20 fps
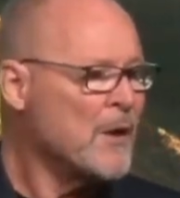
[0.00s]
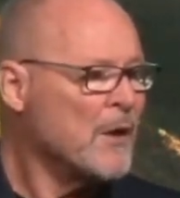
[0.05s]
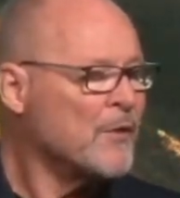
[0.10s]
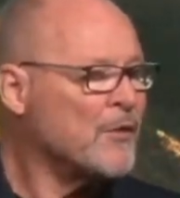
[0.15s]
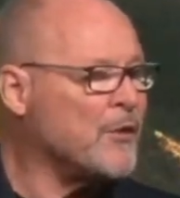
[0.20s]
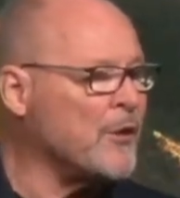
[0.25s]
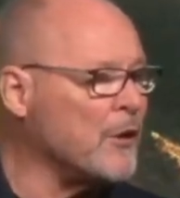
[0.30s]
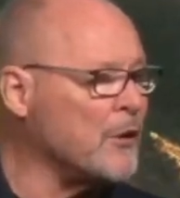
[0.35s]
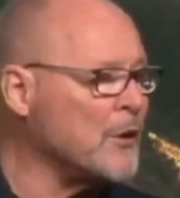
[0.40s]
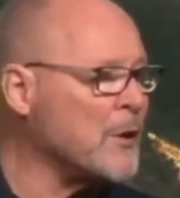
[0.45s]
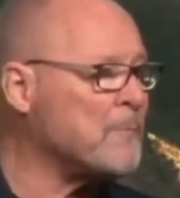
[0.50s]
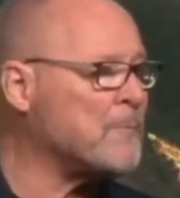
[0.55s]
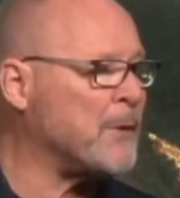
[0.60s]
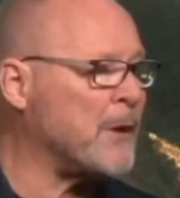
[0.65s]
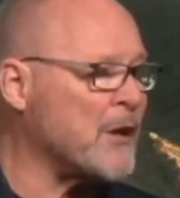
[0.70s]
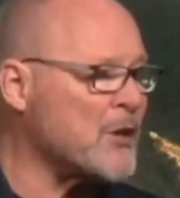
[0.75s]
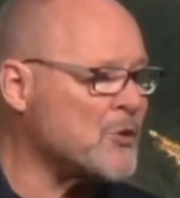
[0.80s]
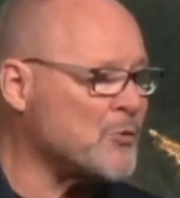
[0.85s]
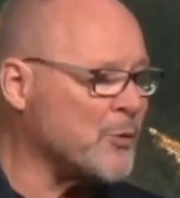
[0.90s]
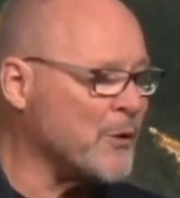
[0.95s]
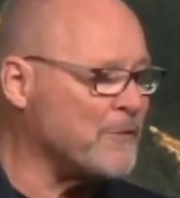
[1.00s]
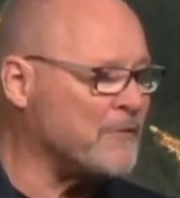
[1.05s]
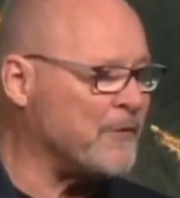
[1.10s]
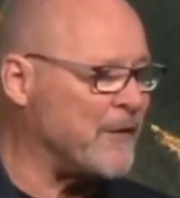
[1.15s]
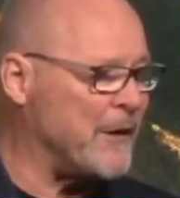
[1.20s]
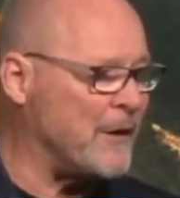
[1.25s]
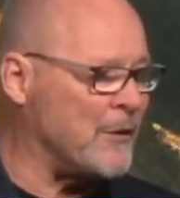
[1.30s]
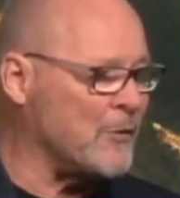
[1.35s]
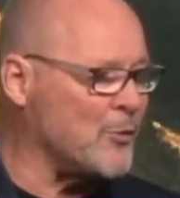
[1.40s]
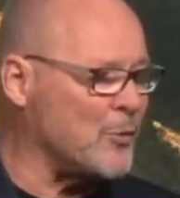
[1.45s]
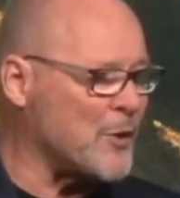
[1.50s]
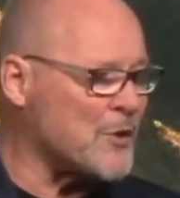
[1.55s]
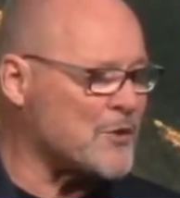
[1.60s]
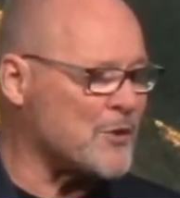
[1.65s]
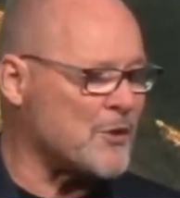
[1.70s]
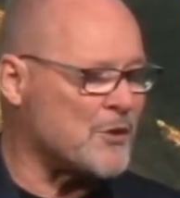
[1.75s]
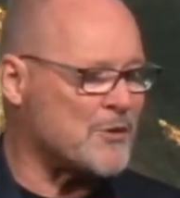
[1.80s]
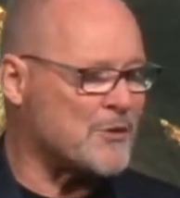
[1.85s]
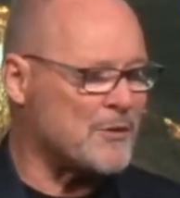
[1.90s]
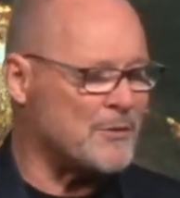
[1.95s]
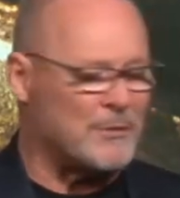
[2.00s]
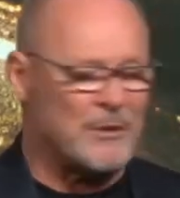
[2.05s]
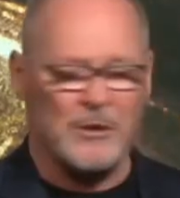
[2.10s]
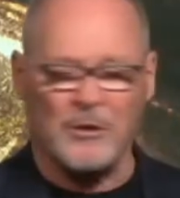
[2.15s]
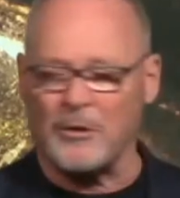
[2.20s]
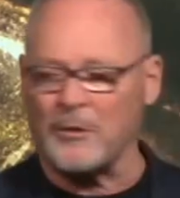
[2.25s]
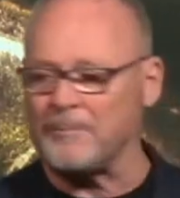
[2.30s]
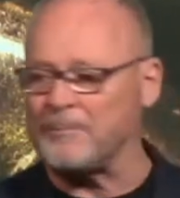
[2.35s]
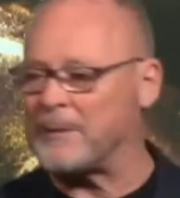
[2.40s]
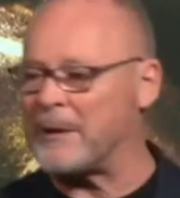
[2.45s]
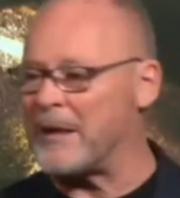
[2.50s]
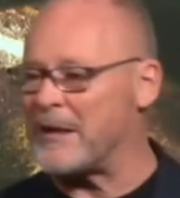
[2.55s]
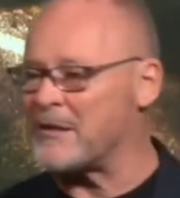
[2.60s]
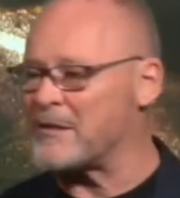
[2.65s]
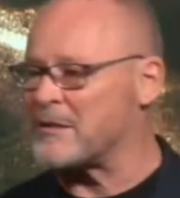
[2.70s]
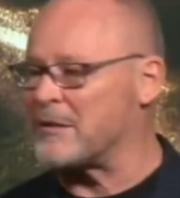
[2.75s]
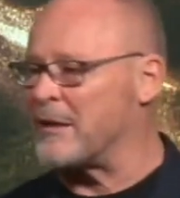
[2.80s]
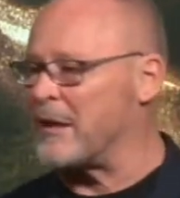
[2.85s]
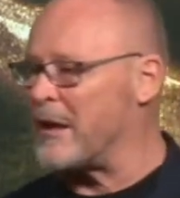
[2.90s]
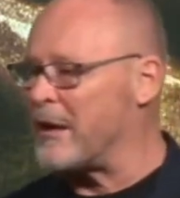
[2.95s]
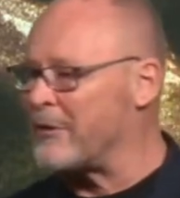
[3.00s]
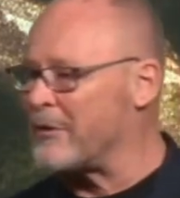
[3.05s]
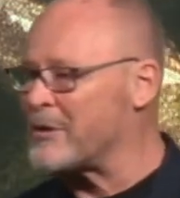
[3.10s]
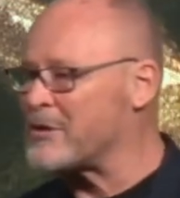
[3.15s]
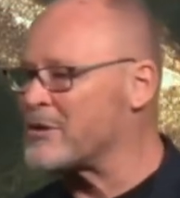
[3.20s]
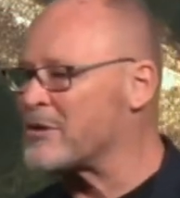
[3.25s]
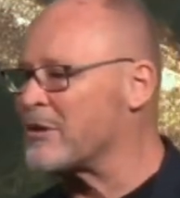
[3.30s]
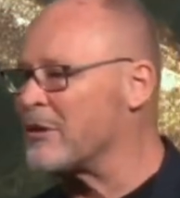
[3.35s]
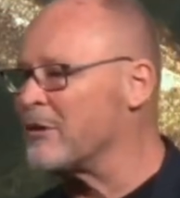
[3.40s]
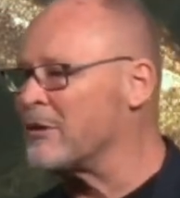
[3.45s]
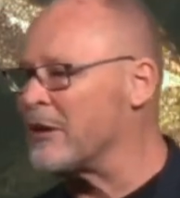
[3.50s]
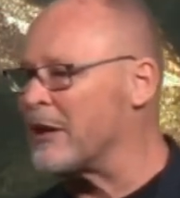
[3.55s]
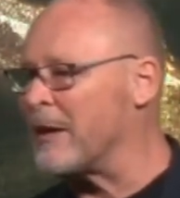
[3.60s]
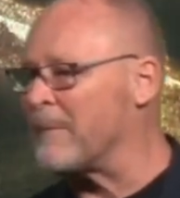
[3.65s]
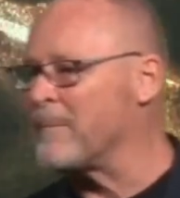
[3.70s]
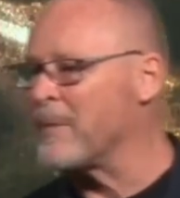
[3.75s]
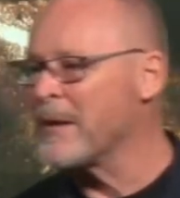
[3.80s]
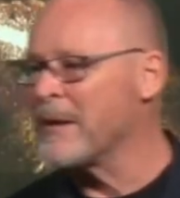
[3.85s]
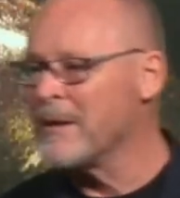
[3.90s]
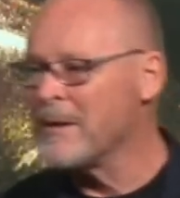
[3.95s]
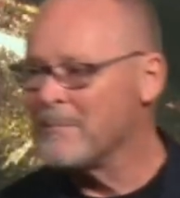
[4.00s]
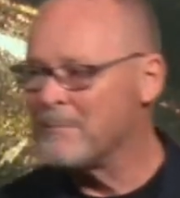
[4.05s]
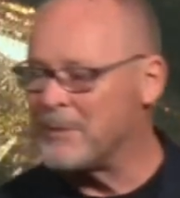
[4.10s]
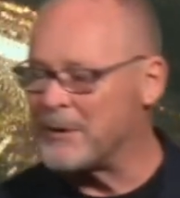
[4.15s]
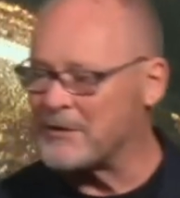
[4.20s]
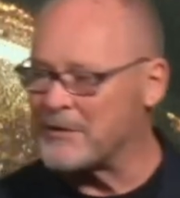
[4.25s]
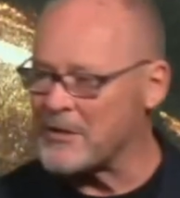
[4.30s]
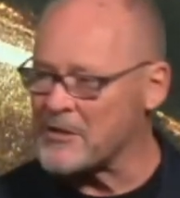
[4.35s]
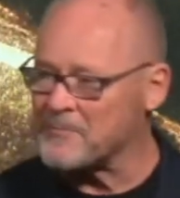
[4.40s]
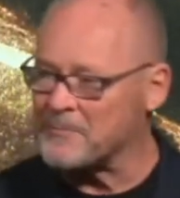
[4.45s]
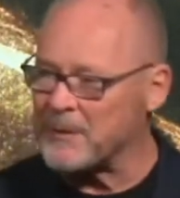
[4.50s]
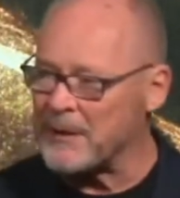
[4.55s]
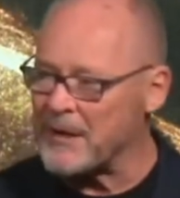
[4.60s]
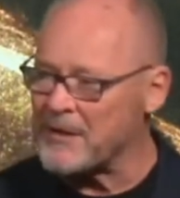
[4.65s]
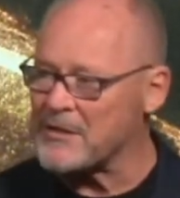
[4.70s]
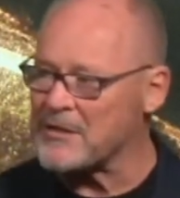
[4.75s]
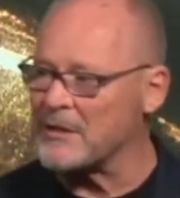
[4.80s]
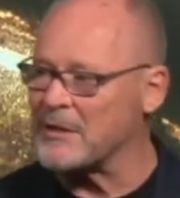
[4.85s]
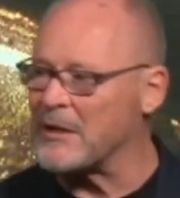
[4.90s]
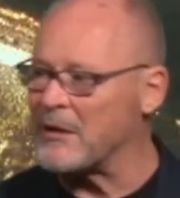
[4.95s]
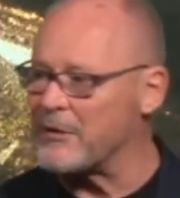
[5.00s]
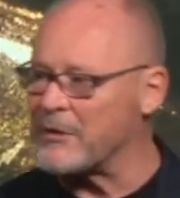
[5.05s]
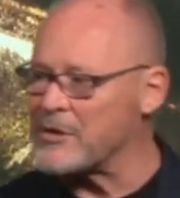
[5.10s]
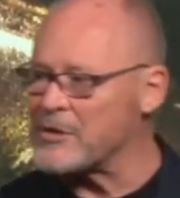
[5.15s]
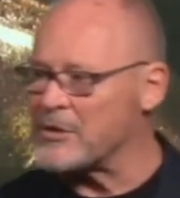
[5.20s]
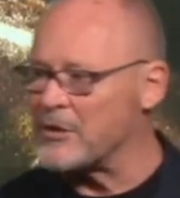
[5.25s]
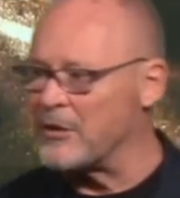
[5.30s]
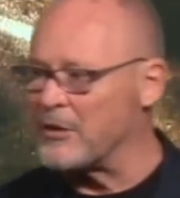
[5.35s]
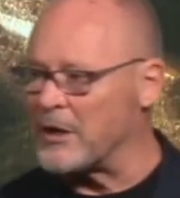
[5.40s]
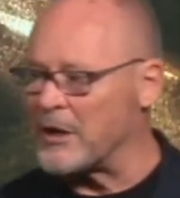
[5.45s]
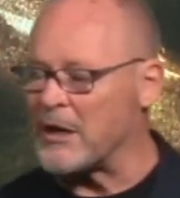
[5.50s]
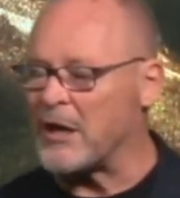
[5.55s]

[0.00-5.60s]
The only place we found was this little place in Arizona, but this place in Arizona